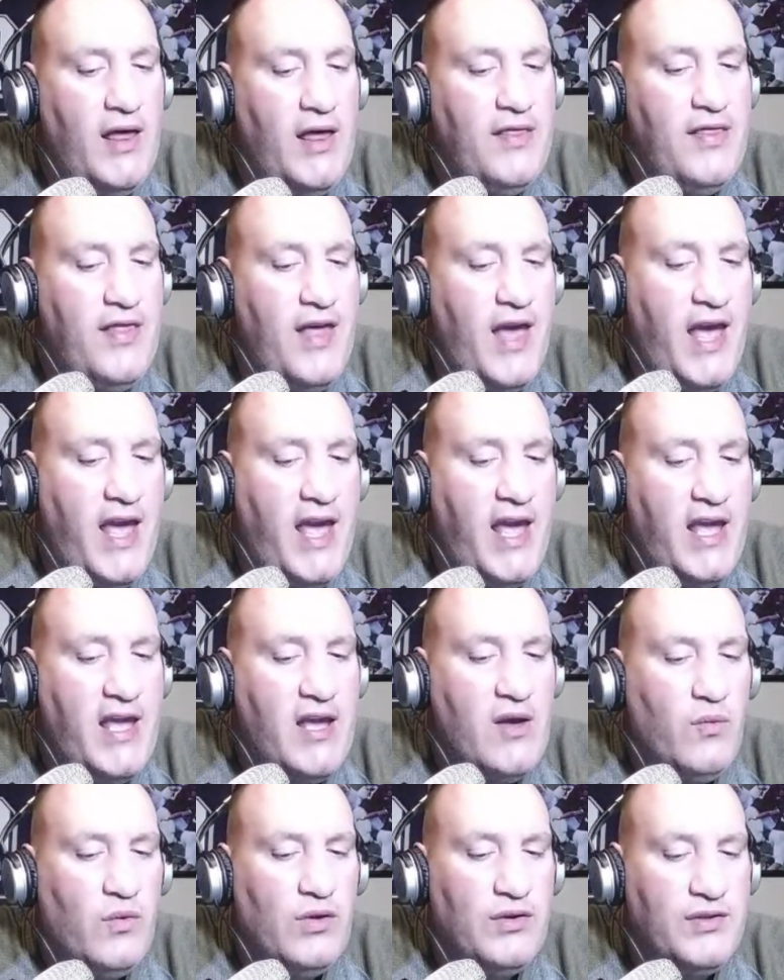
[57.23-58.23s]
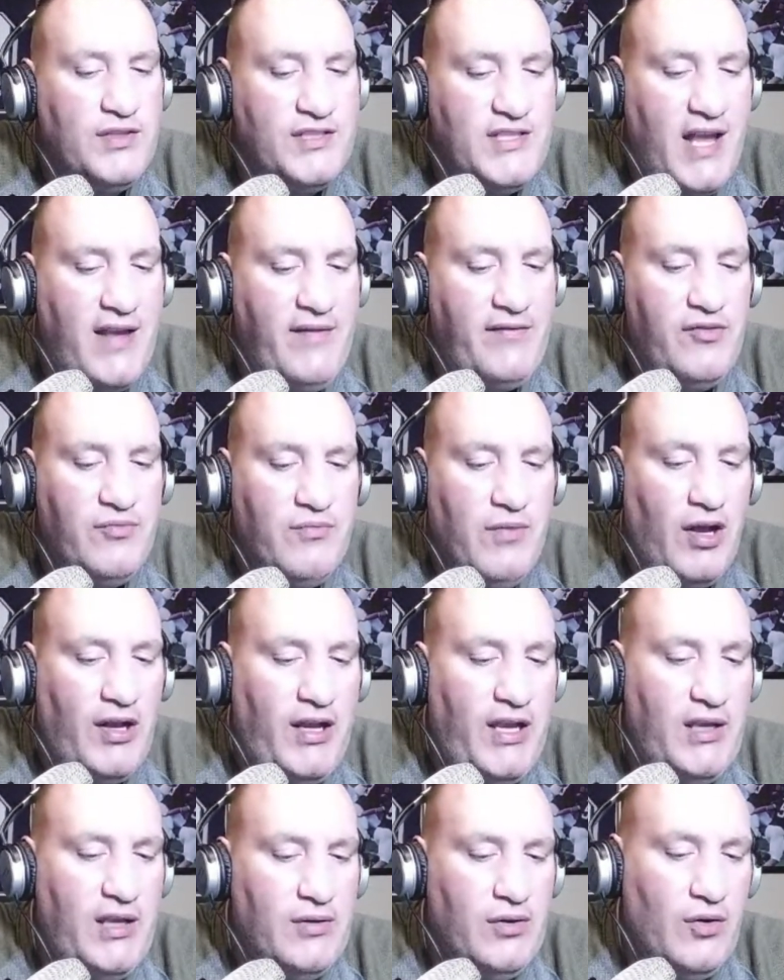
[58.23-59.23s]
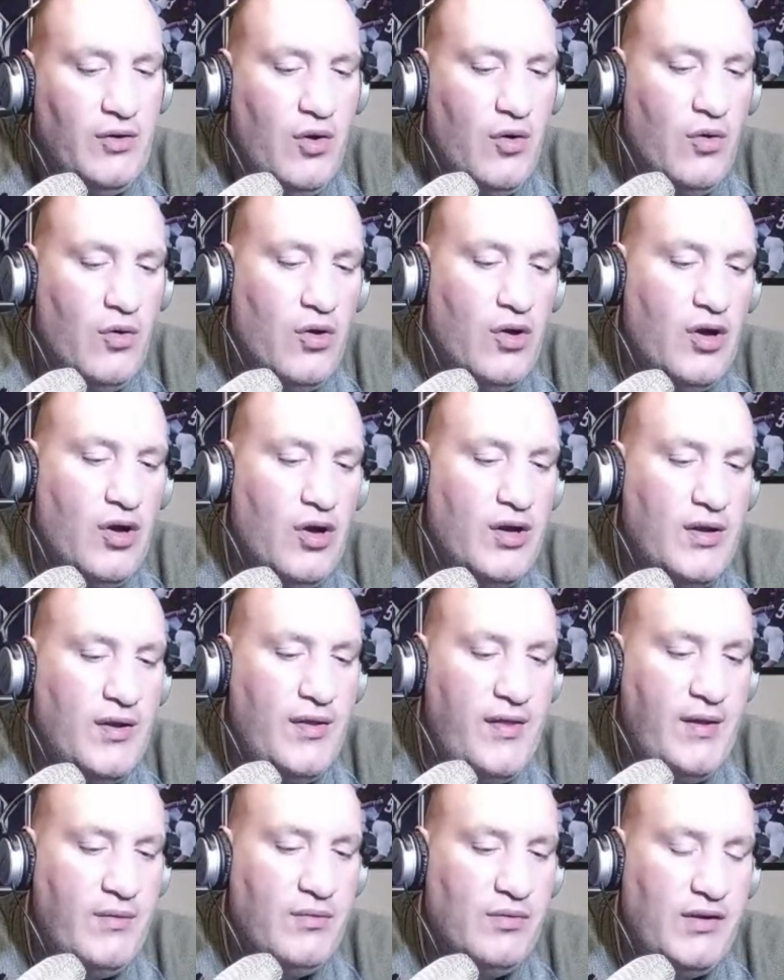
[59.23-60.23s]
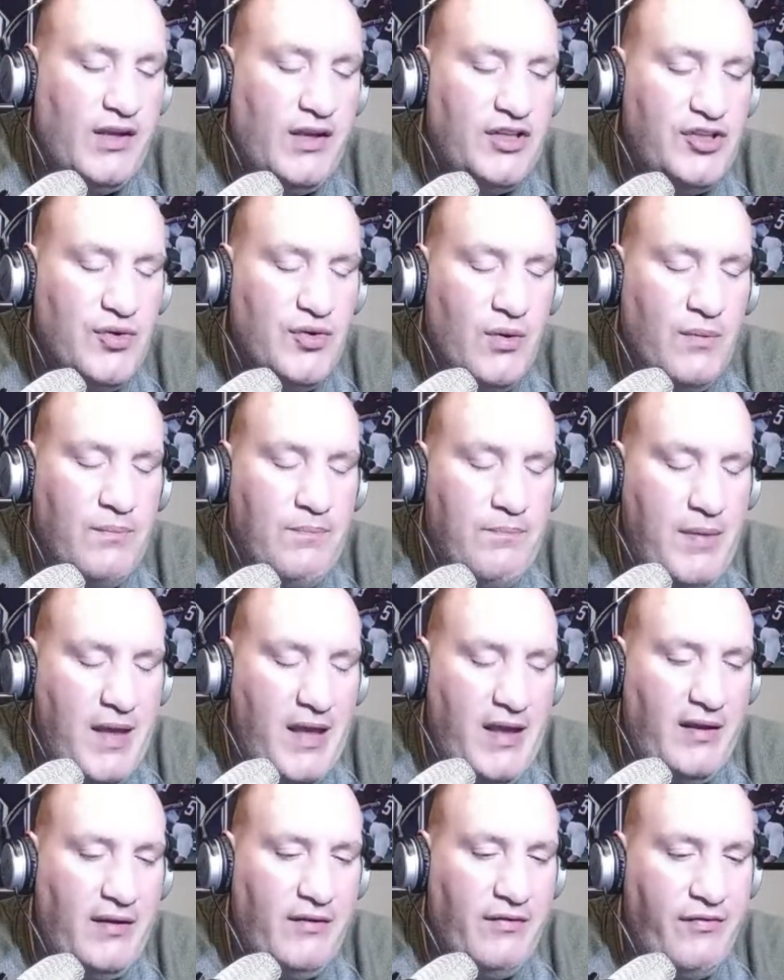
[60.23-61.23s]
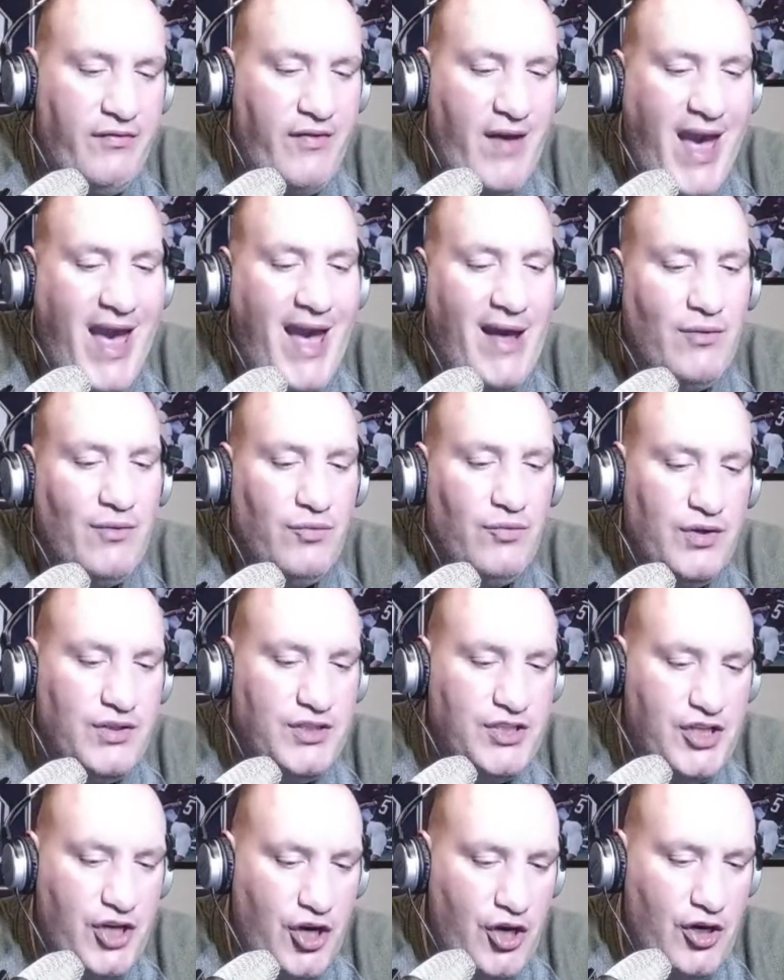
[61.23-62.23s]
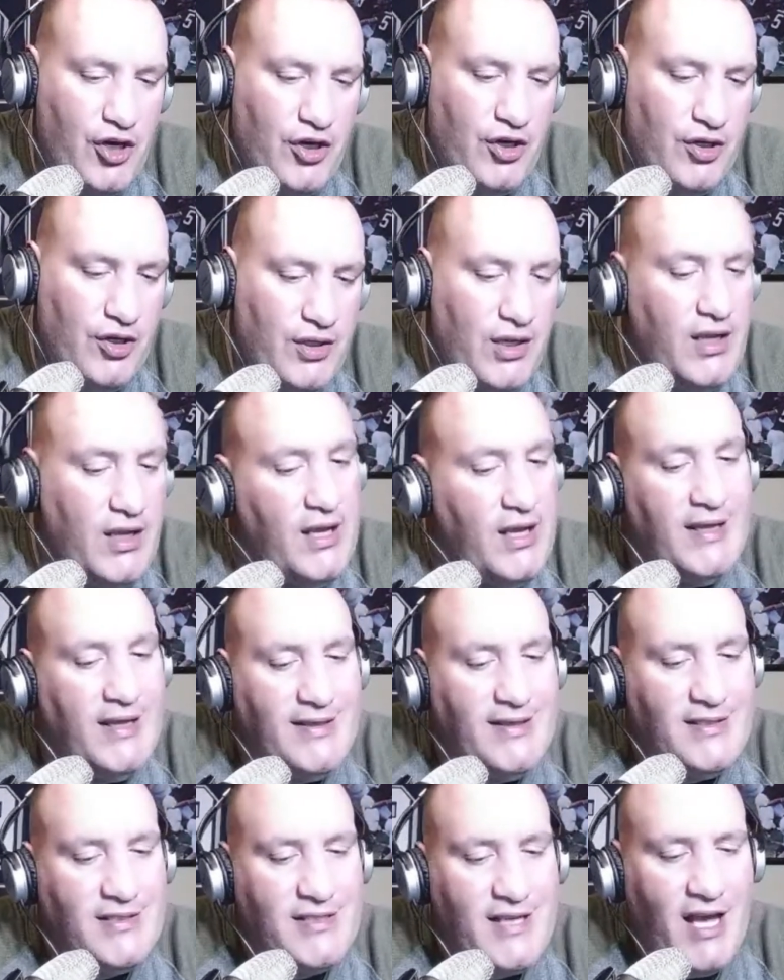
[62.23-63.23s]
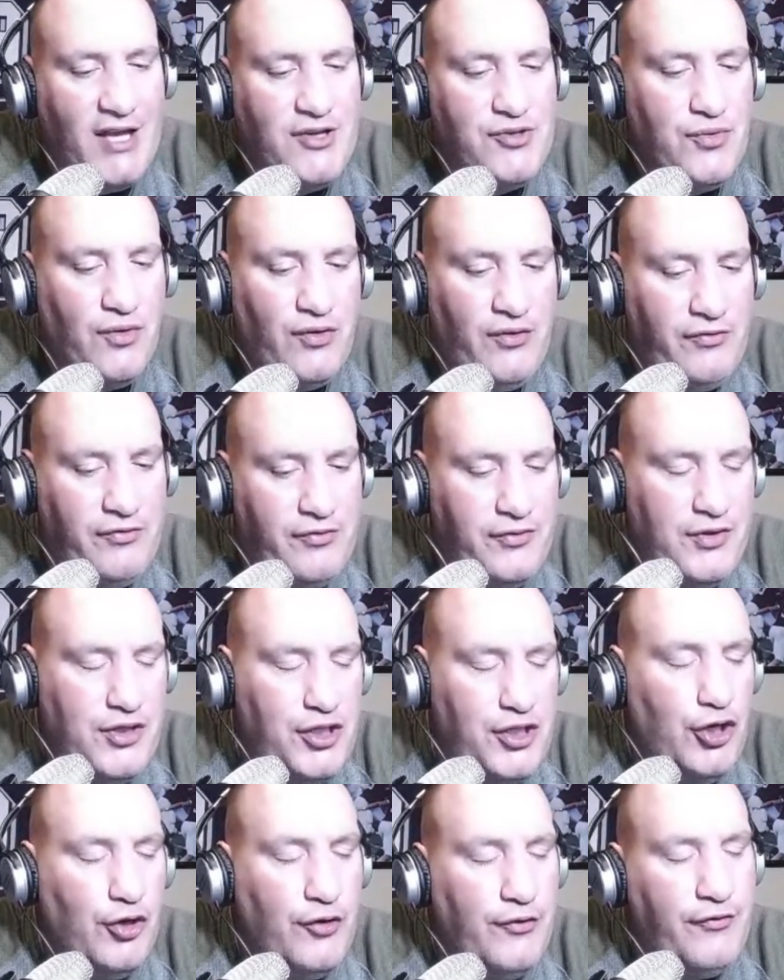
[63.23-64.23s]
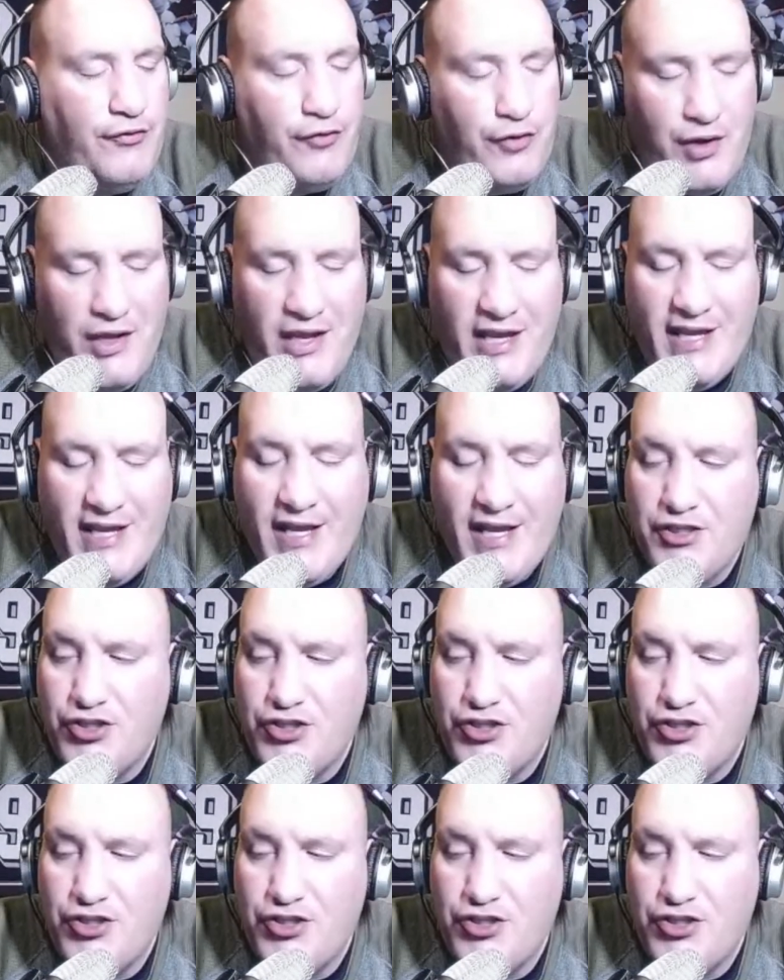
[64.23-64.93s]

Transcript: They will save you money or they will get you a big fat return. To schedule your free